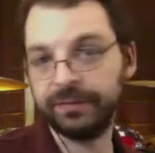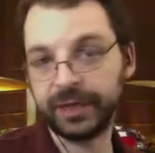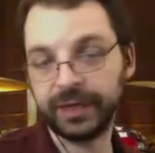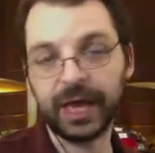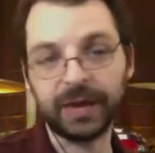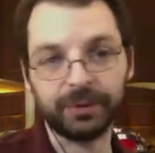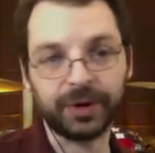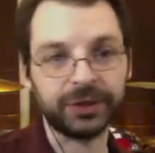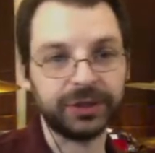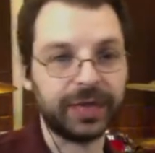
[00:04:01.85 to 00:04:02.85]
Like a lot of
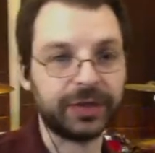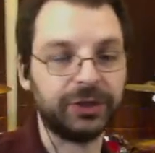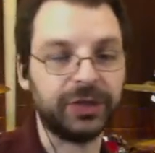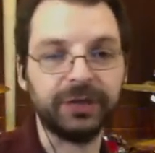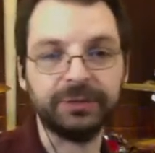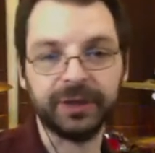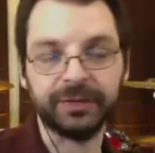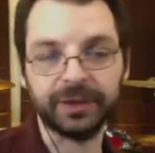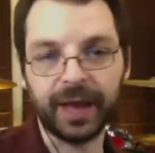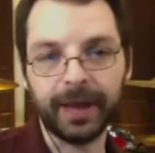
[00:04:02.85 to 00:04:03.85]
progressions actually lend
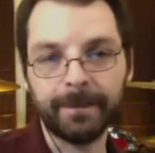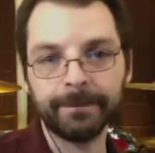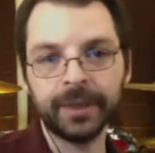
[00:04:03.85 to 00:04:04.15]
themselves to that.